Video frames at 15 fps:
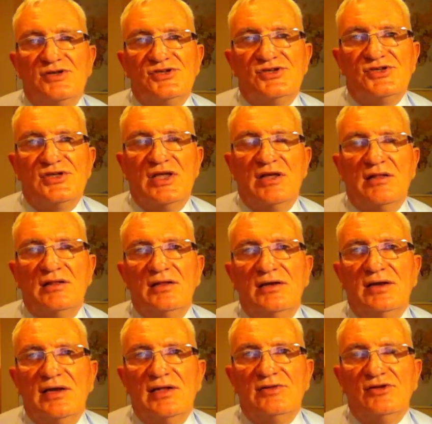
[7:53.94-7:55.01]
steel
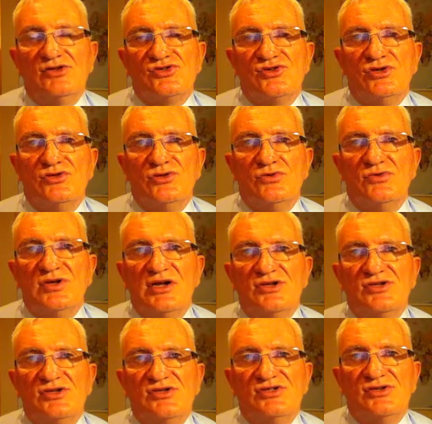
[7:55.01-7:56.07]
industry due
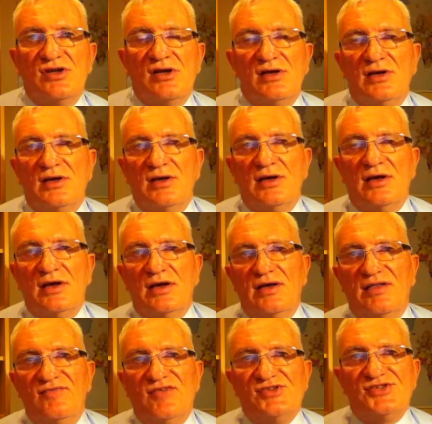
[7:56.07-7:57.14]
diligence
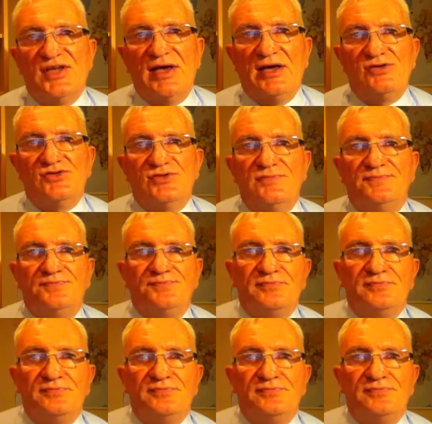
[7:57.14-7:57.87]
investigation.